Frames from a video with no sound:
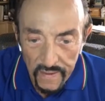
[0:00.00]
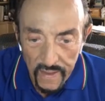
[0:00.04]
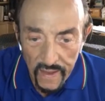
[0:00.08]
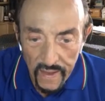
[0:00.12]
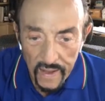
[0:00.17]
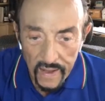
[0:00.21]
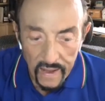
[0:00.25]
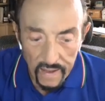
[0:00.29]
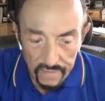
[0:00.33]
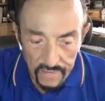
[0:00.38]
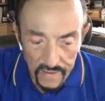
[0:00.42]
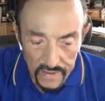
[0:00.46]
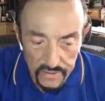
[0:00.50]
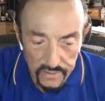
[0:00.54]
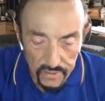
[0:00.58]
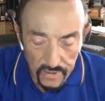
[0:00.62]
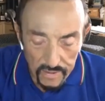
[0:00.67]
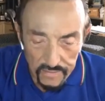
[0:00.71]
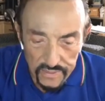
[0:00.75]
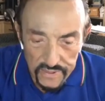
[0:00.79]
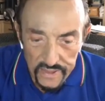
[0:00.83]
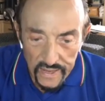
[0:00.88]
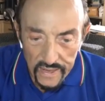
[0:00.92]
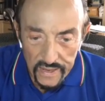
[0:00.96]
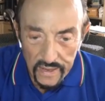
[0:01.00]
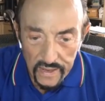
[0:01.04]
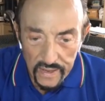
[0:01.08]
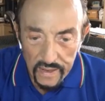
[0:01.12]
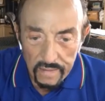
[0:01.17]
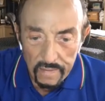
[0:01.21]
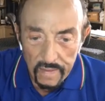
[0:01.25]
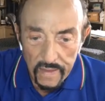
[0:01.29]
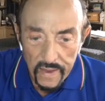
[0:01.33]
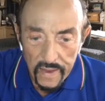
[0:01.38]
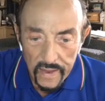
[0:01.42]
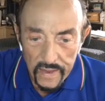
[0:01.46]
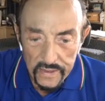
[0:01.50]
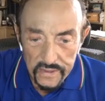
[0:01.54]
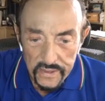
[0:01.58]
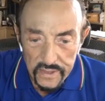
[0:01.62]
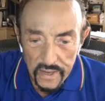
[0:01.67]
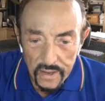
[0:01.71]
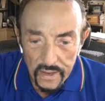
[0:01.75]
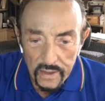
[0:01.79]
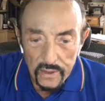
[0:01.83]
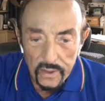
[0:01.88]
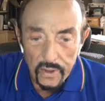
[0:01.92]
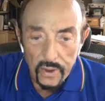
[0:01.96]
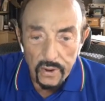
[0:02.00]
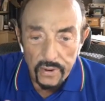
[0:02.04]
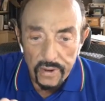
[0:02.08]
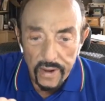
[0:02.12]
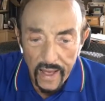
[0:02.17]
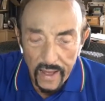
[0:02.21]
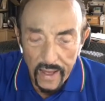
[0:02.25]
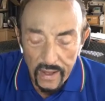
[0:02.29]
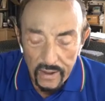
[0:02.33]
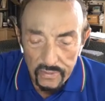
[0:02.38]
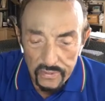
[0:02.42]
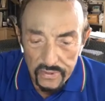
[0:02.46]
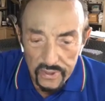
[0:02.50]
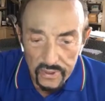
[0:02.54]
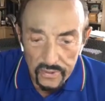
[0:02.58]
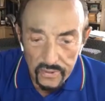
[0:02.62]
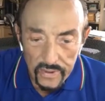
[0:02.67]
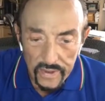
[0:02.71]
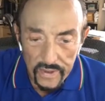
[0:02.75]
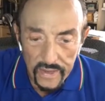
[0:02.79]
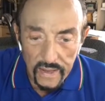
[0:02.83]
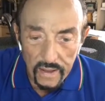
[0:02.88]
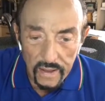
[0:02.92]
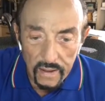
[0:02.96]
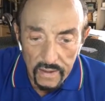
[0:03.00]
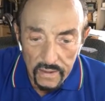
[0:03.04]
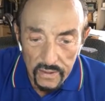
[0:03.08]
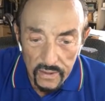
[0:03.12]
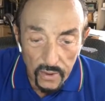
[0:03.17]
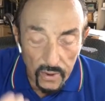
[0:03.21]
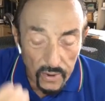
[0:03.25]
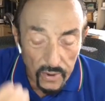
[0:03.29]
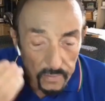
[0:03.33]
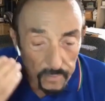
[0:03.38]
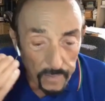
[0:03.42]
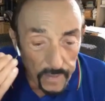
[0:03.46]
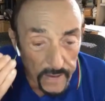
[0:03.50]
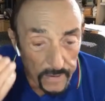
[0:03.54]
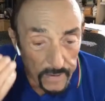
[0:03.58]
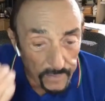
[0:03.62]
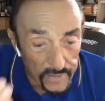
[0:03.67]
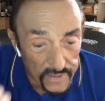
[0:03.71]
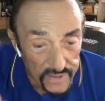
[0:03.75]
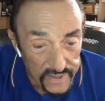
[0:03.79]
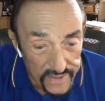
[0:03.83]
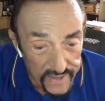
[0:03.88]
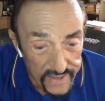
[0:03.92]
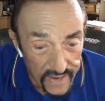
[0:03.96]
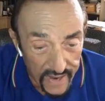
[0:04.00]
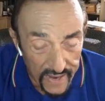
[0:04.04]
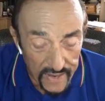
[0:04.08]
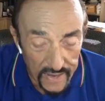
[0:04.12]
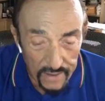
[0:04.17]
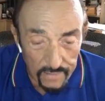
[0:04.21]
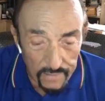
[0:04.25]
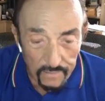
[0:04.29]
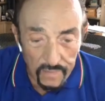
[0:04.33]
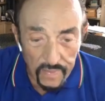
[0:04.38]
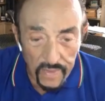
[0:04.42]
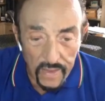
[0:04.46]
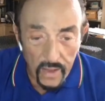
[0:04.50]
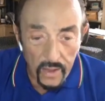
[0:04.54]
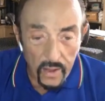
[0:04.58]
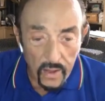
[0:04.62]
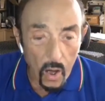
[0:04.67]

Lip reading: And that's what I'm saying. It's learn how to learn people's name.